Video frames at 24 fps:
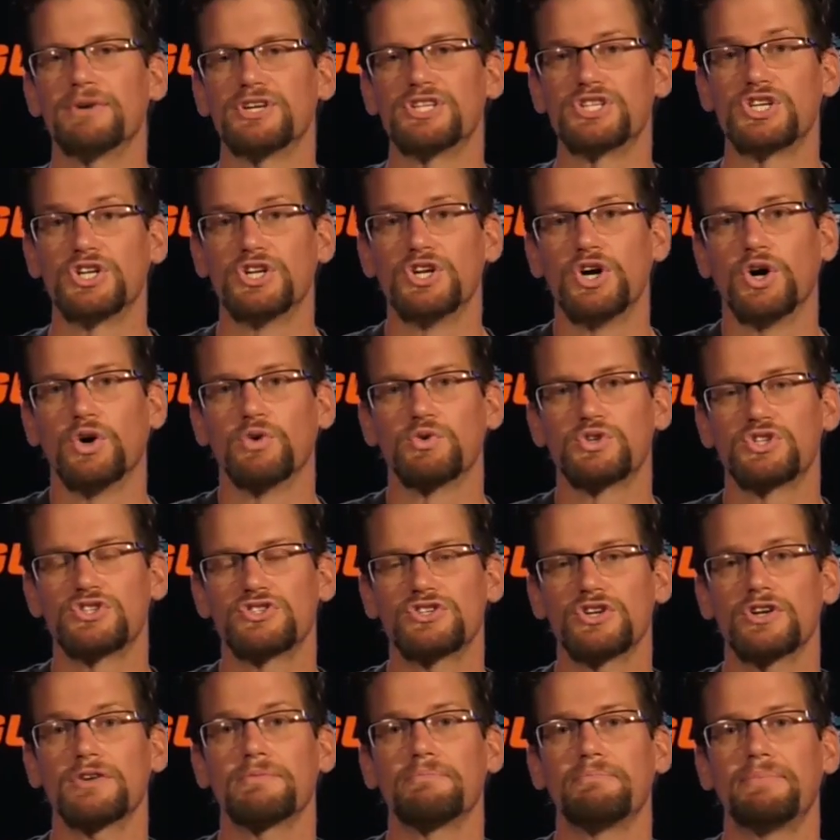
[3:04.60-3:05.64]
much know
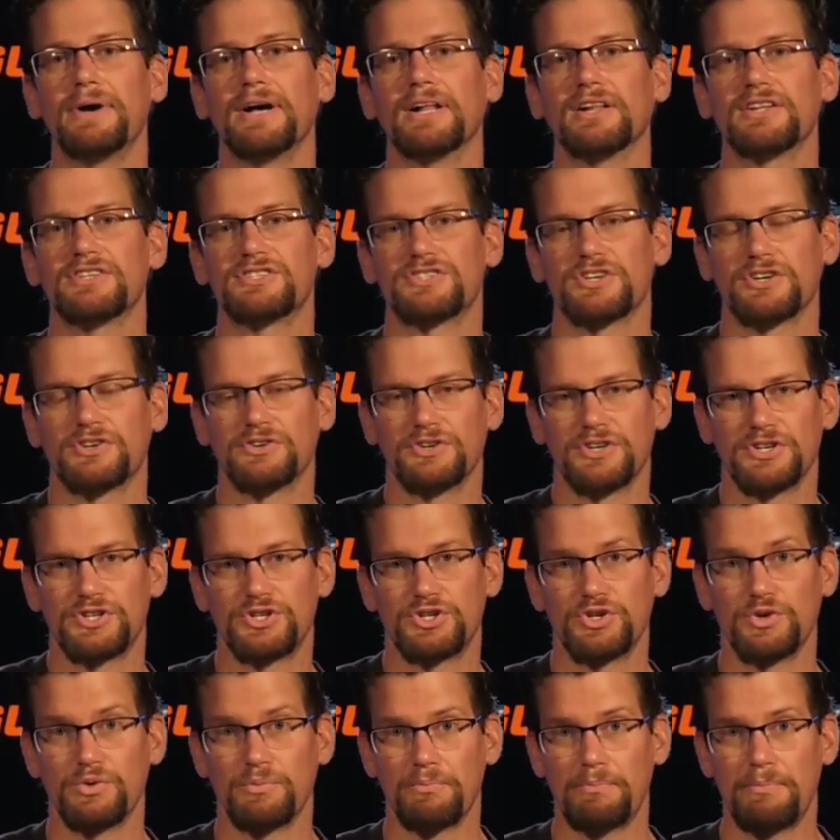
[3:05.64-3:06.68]
certain pellets are going to
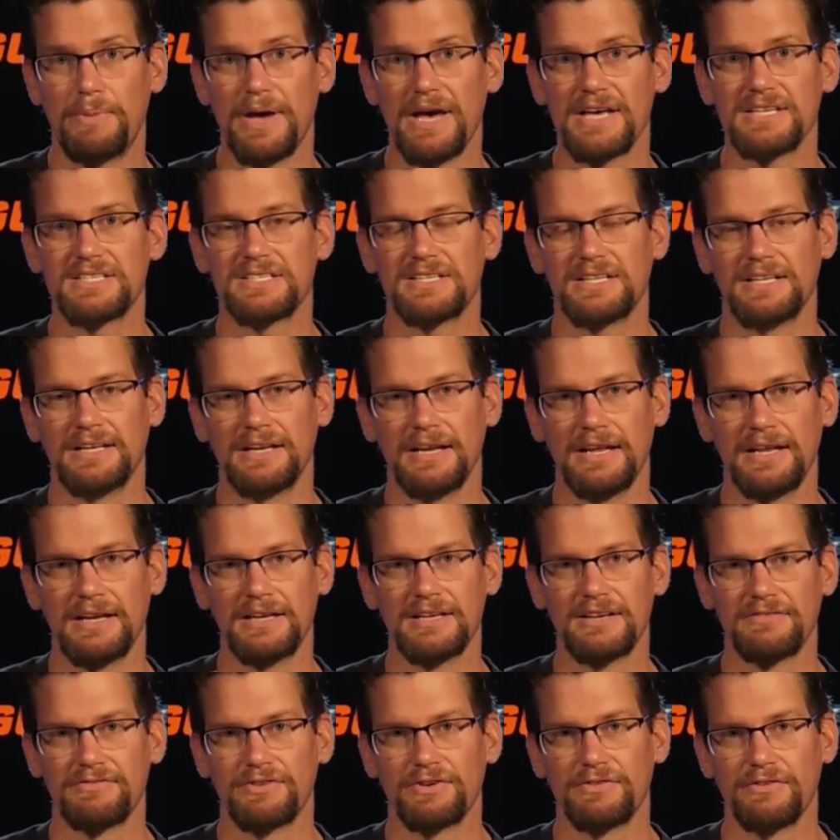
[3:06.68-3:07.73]
shoot best in,
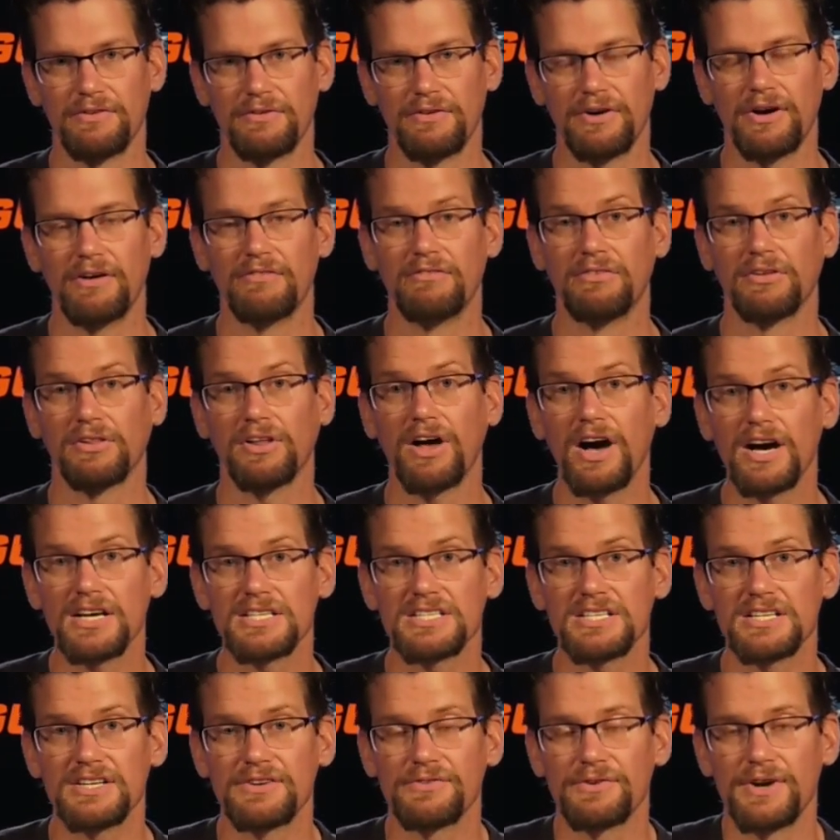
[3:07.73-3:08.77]
in different uh,
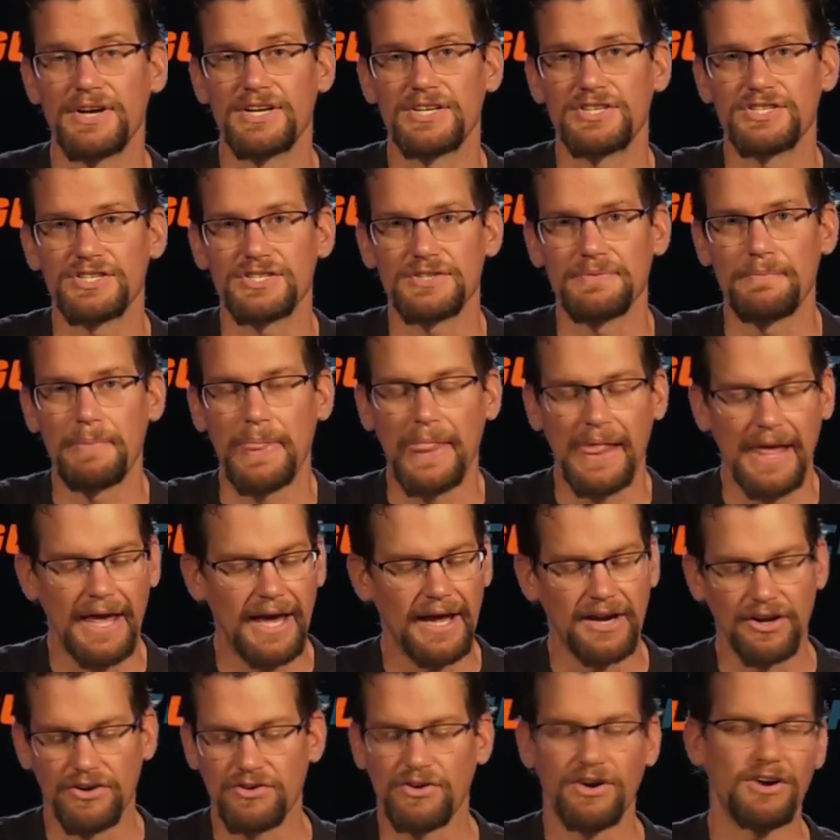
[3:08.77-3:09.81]
velocity ranges,
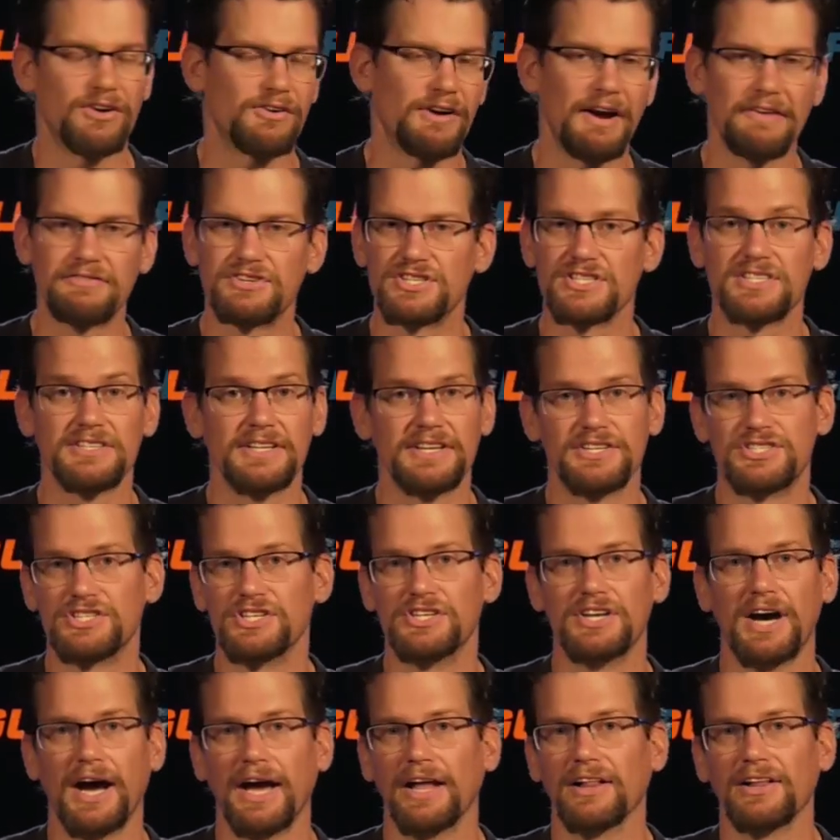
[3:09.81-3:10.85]
and a chronograph just lets
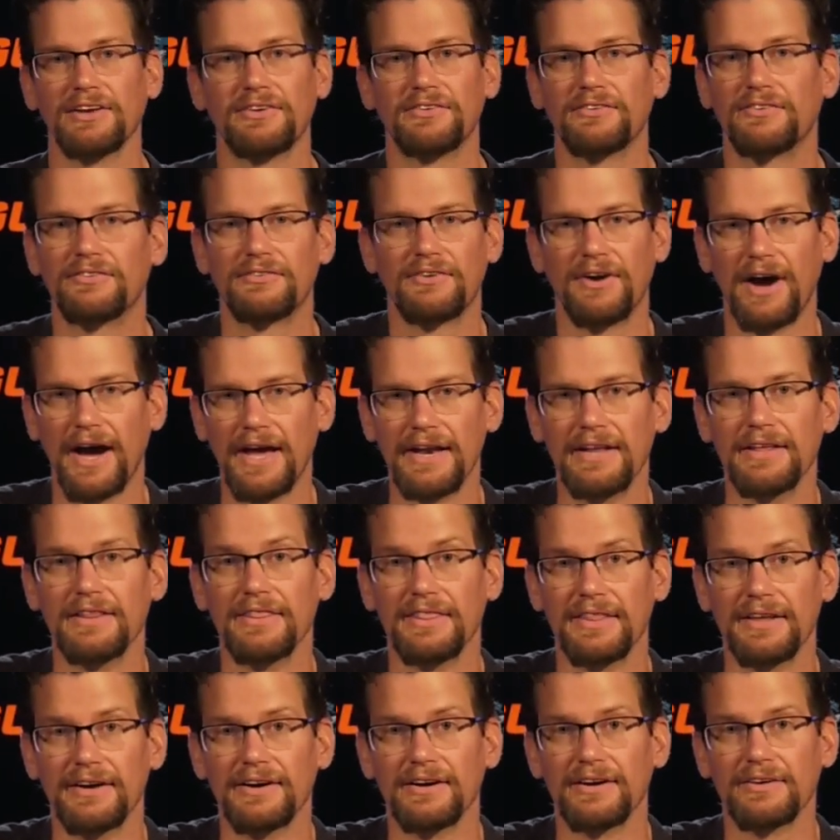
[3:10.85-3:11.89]
you dial it right
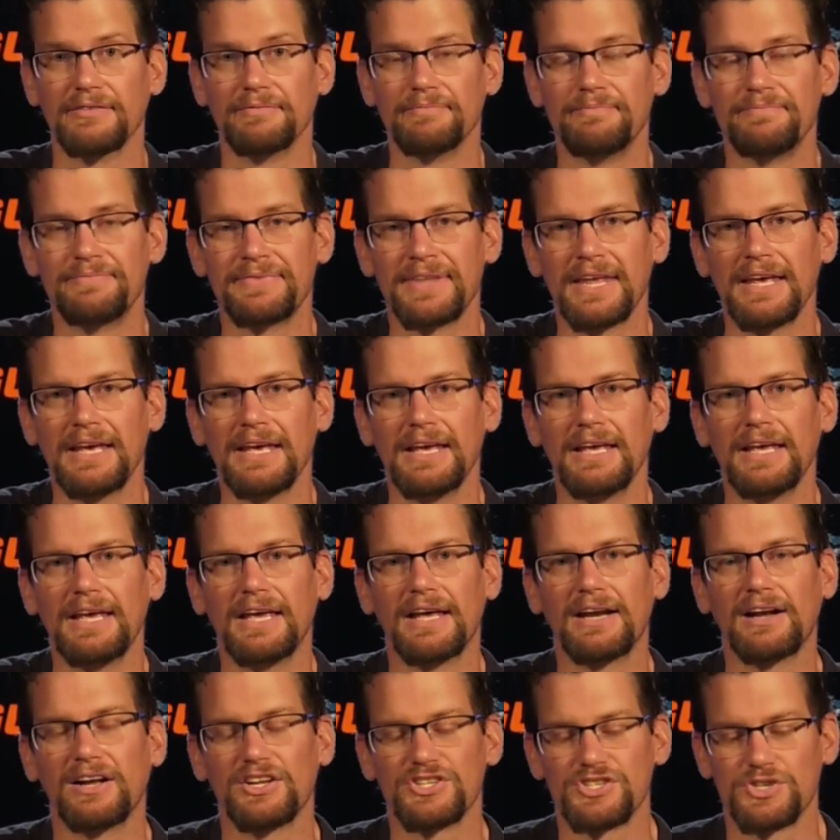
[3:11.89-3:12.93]
in there.
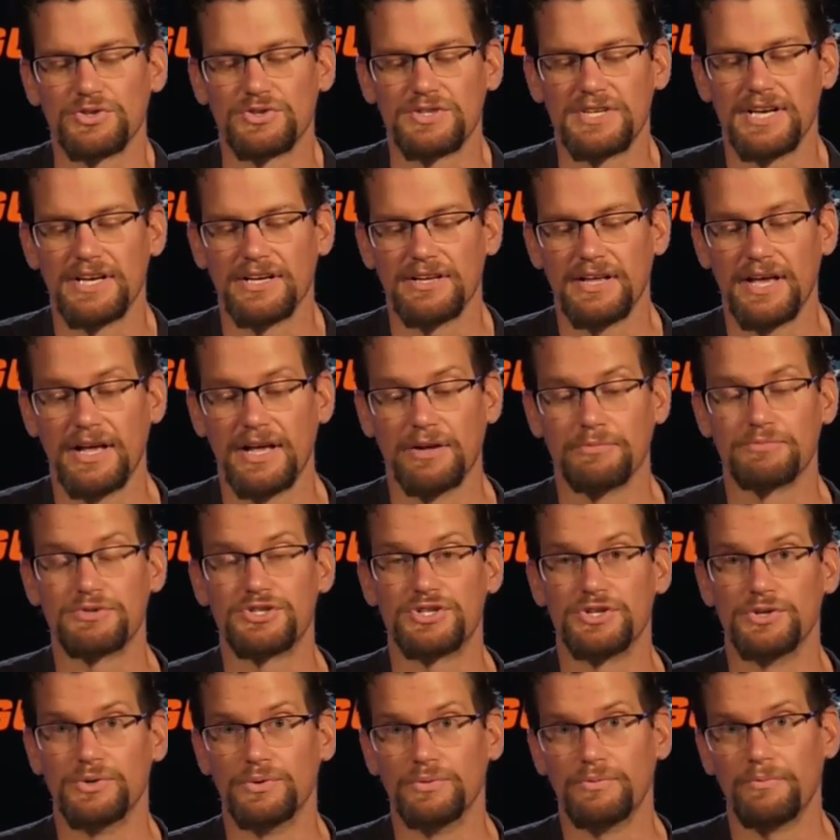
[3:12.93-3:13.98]
It also
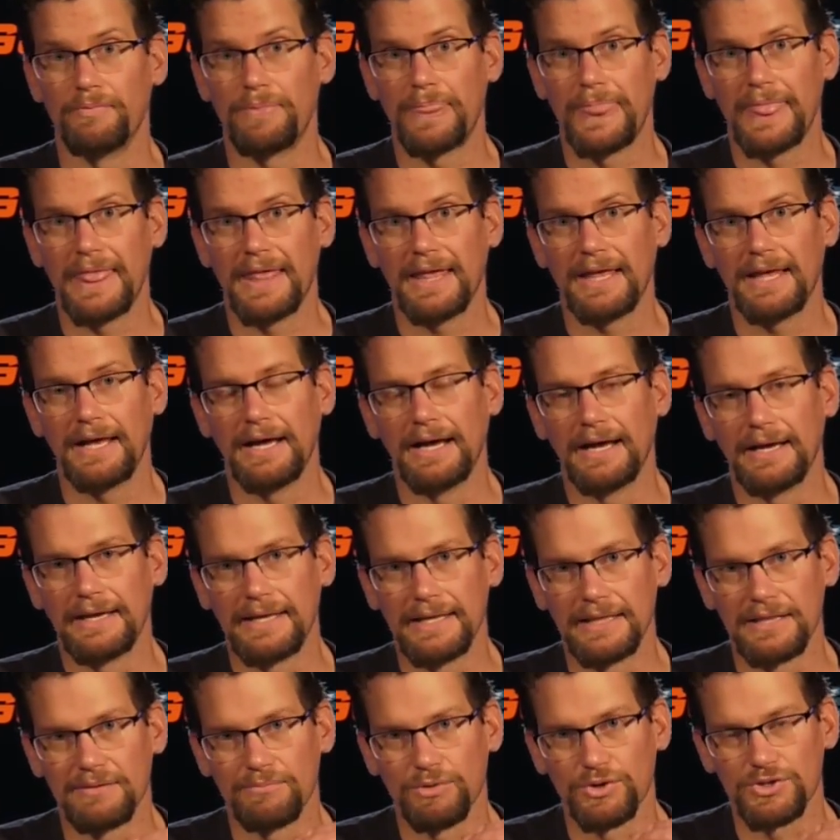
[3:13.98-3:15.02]
helps you uh,
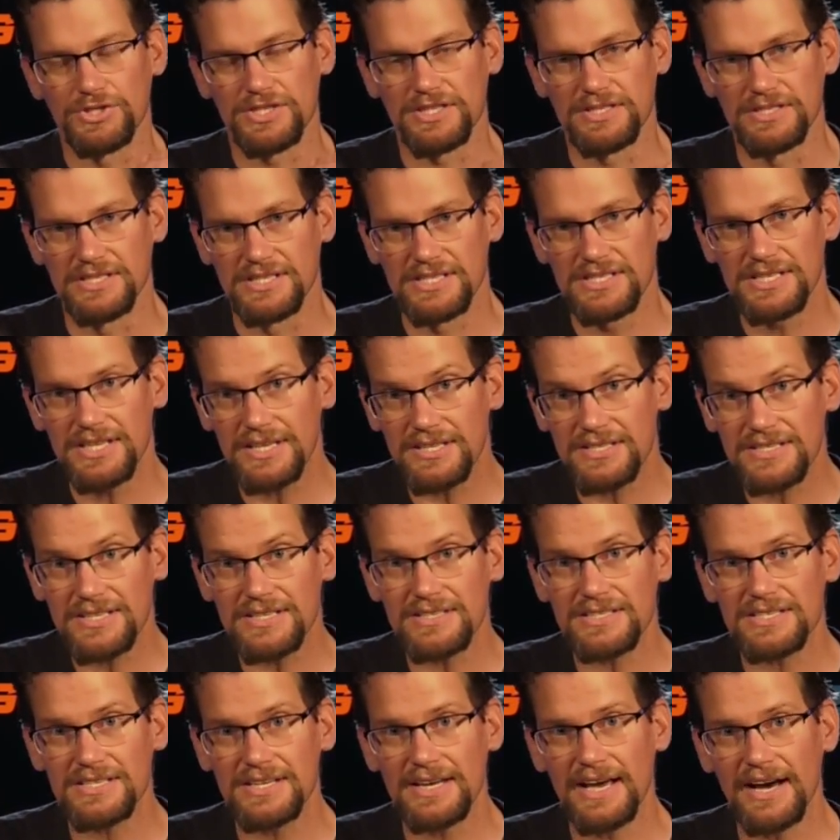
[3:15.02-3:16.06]
get the most
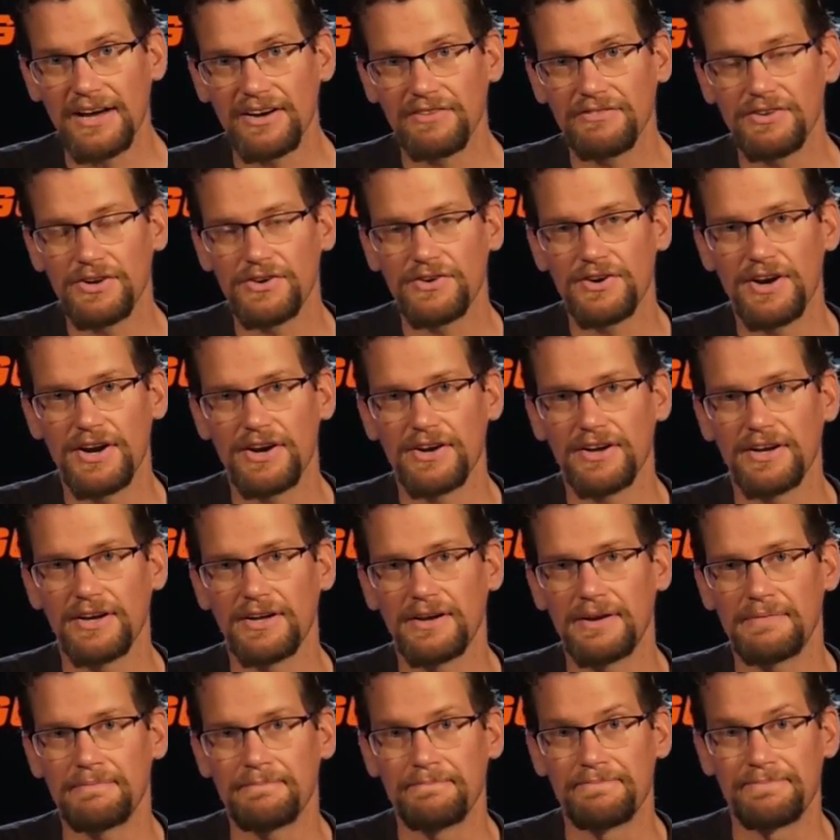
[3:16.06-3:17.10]
consistency out of your air
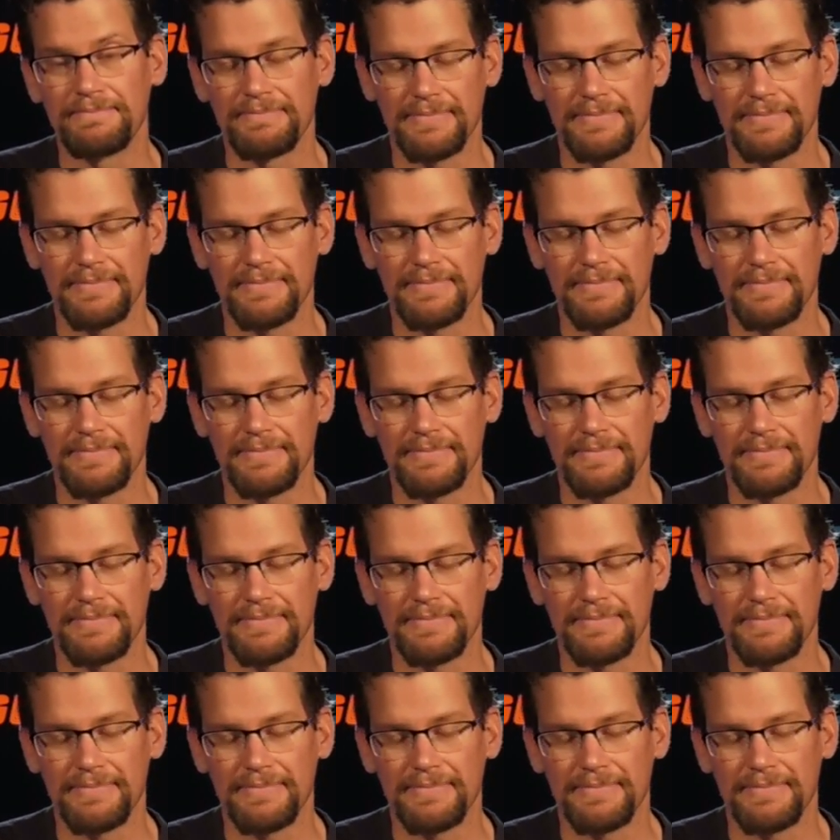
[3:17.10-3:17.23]
gun,